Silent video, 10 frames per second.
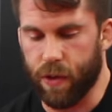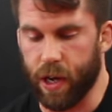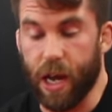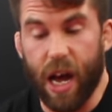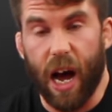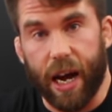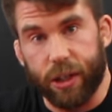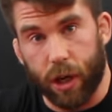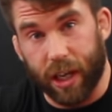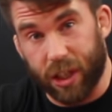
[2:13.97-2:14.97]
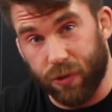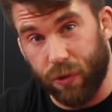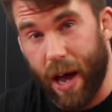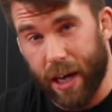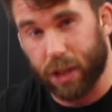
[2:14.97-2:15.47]
thing. I try to get as
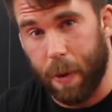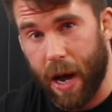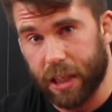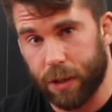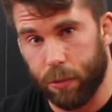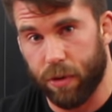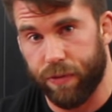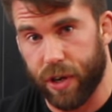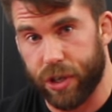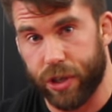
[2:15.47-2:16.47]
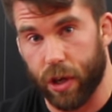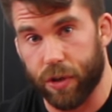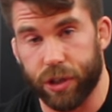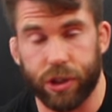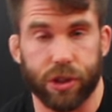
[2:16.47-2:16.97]
flat as possible and finish there.
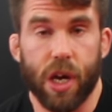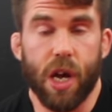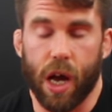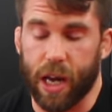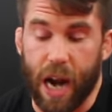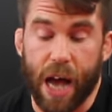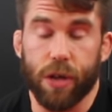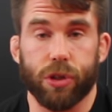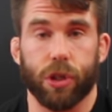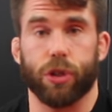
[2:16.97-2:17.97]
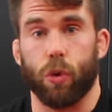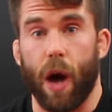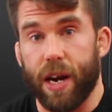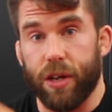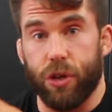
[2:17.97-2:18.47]
And this is, again, I used to
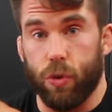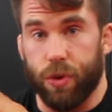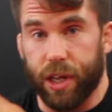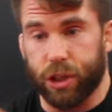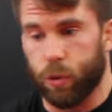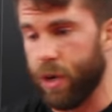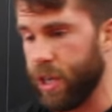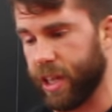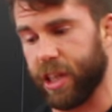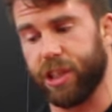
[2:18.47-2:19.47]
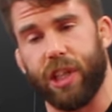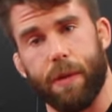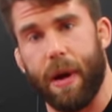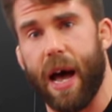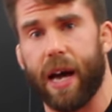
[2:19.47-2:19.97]
try to do this one and like the
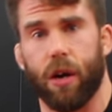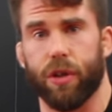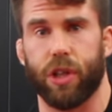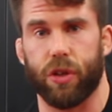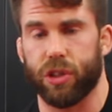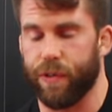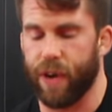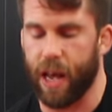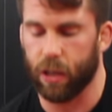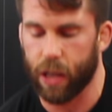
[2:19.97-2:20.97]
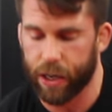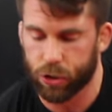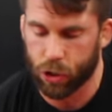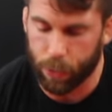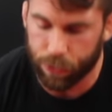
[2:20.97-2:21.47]
sit back and all this other stuff, and I had a lot
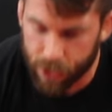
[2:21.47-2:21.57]
of trouble